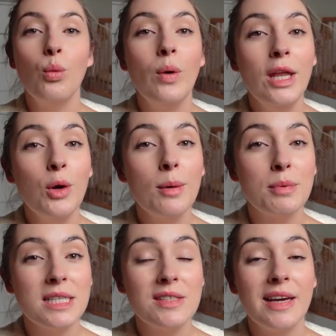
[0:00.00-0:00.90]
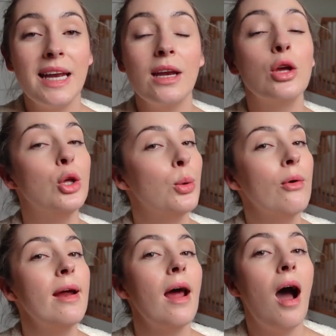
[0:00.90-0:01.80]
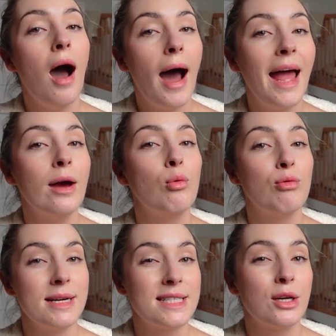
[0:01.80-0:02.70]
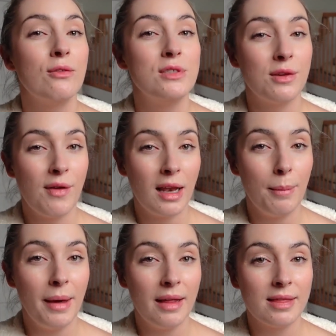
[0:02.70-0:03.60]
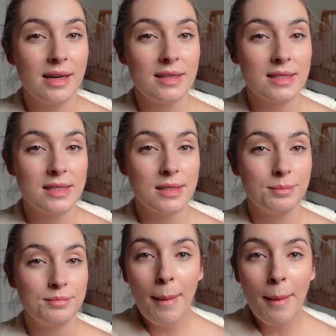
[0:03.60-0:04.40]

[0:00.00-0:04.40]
When you are breastfeeding, you are at a higher risk of developing this.